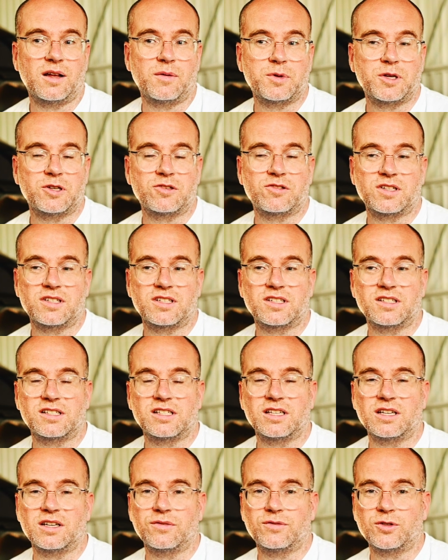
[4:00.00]
it'd be interesting to
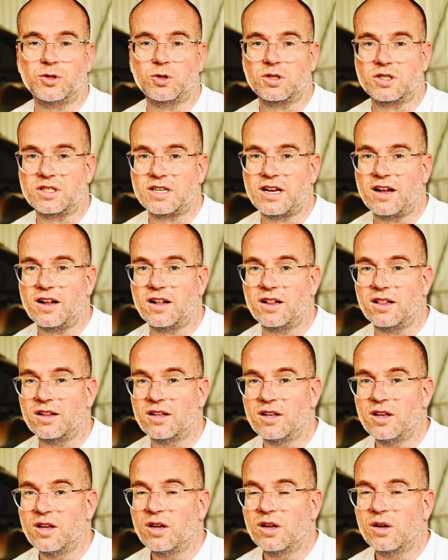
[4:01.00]
see if you can tell
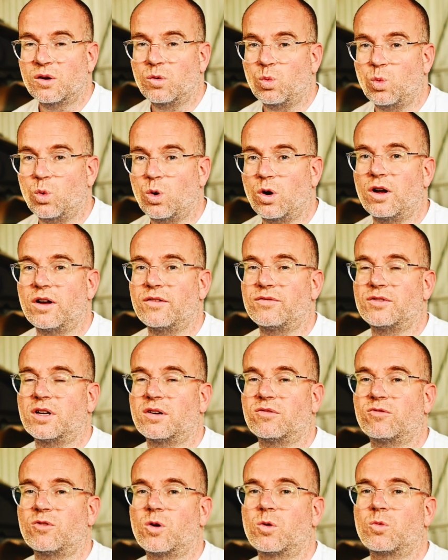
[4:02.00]
what I've
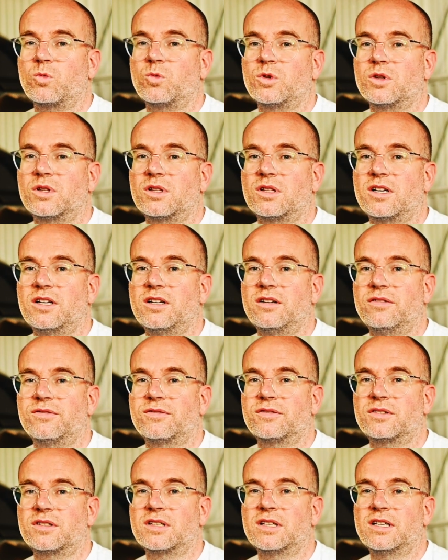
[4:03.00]
done wrong with the
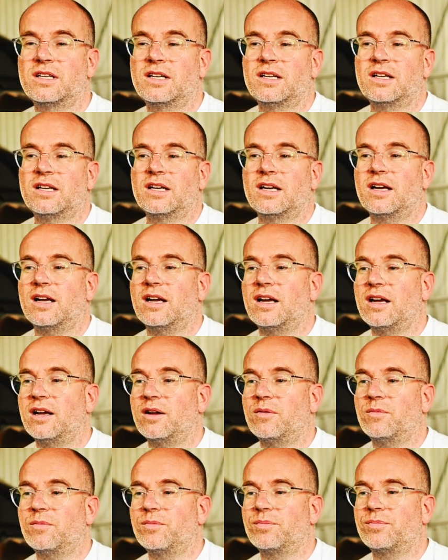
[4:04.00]
lift,
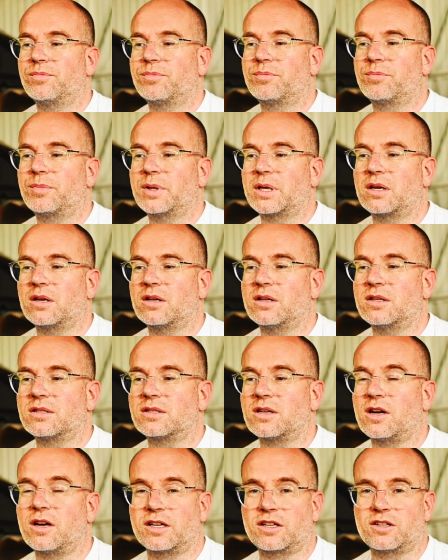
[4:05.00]
um,
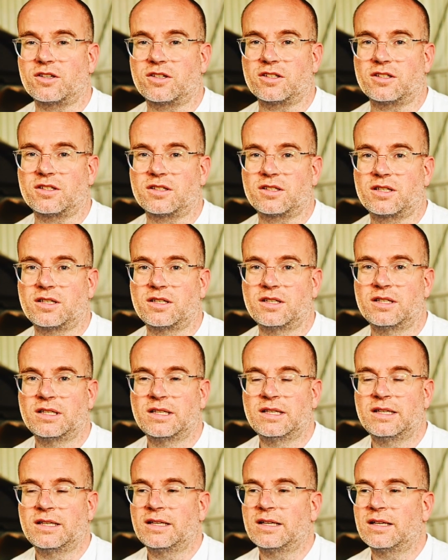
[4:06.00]
because I couldn't.
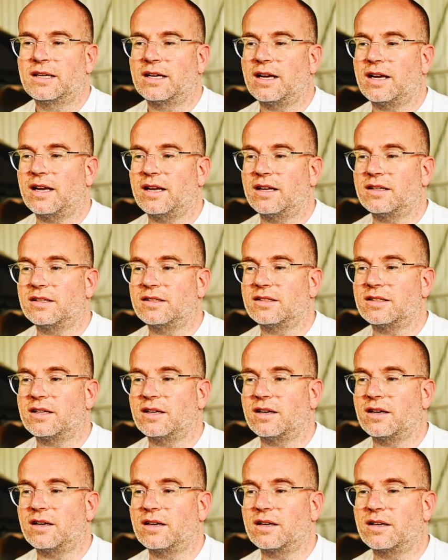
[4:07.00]
And
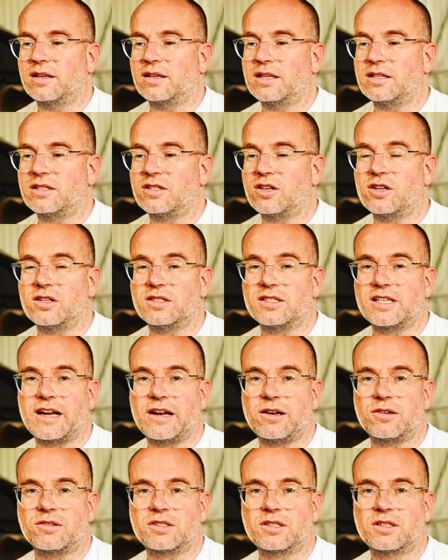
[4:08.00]
uh, it turns
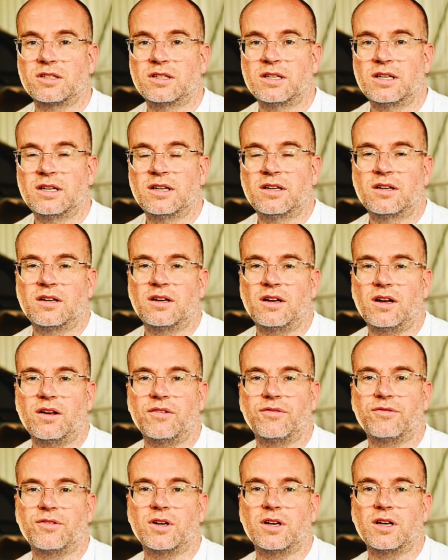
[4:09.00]
out
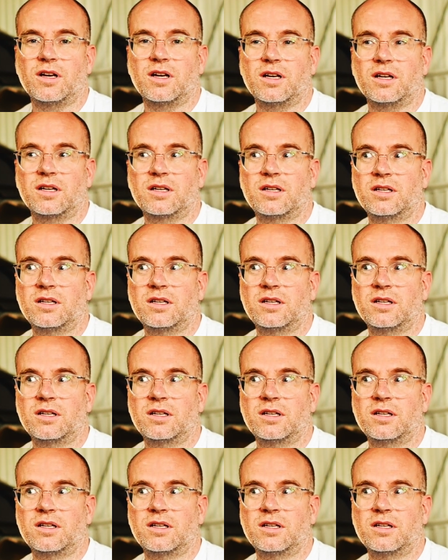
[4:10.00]
I've uh,